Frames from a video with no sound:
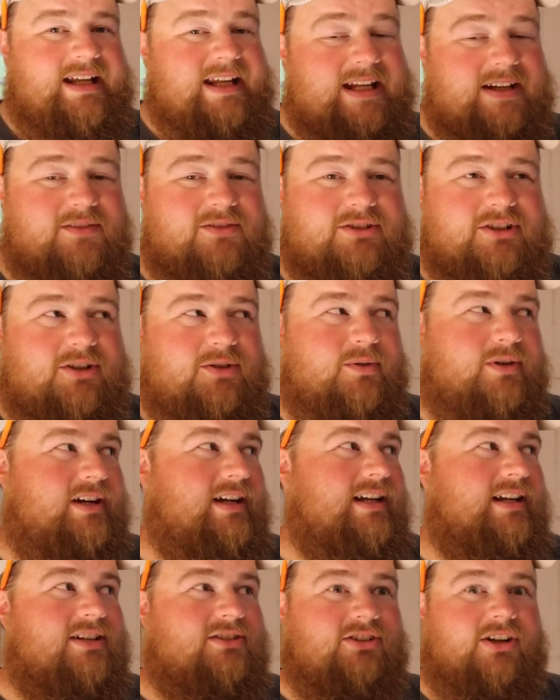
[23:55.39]
Even though we're
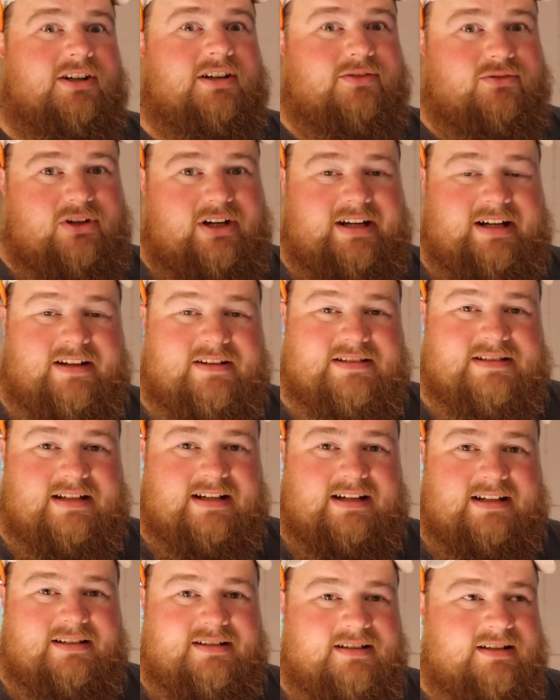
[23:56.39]
getting a ton of rain
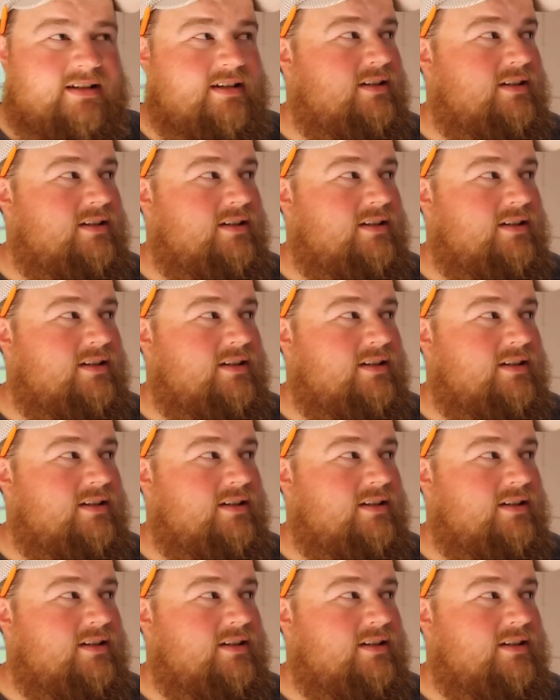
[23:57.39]
outside,